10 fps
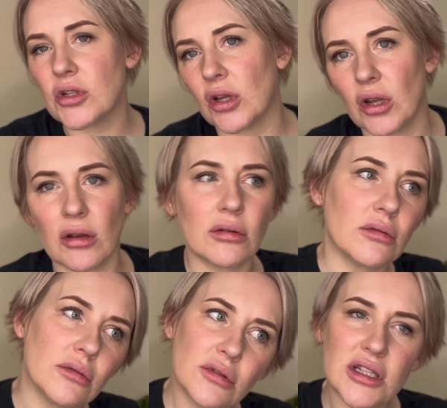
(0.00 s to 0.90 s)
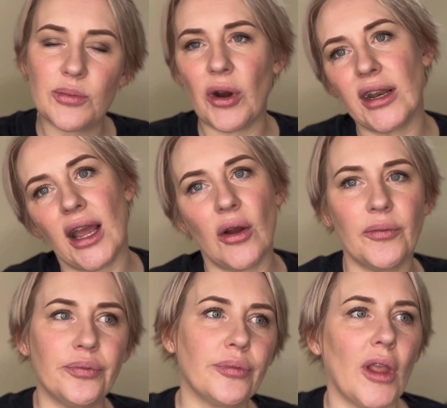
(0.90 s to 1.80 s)
are going to spread
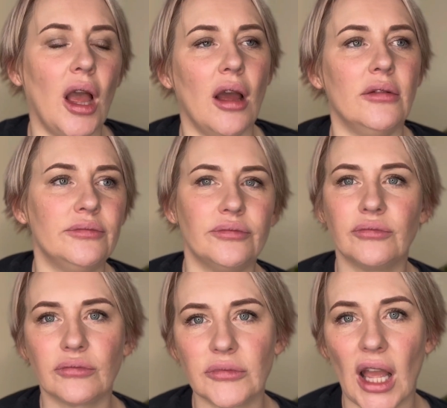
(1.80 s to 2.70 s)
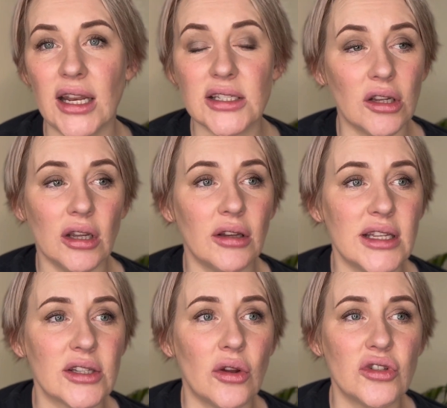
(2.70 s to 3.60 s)
out, and it's
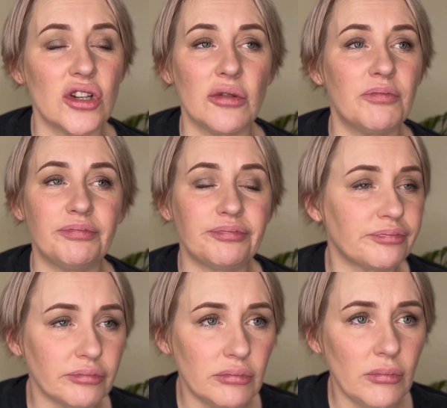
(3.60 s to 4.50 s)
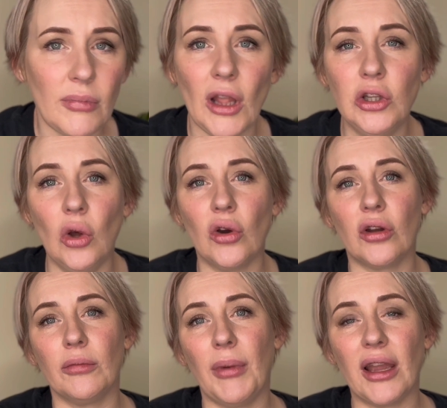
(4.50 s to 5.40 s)
going to
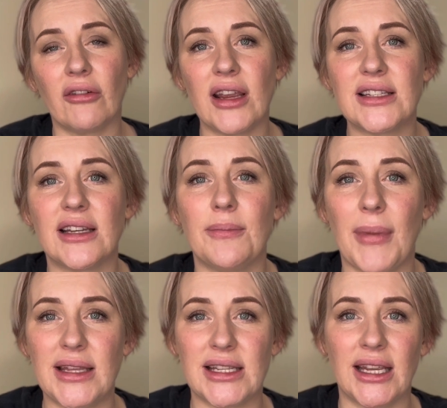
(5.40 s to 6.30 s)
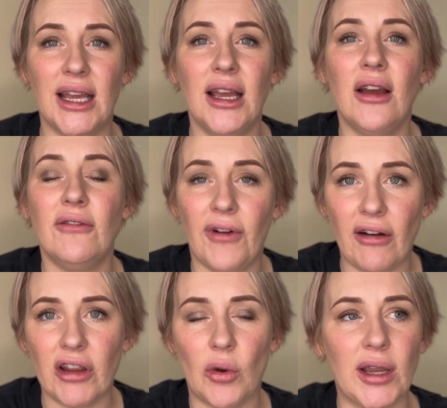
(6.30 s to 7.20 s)
look migrated and messy
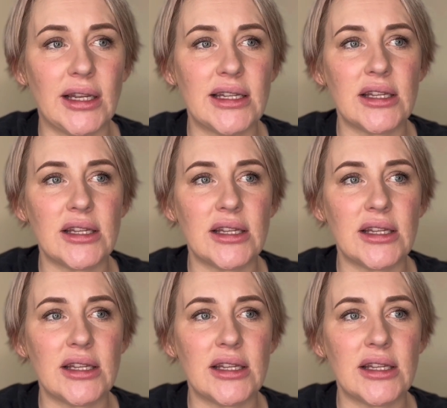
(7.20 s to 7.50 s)
very quickly.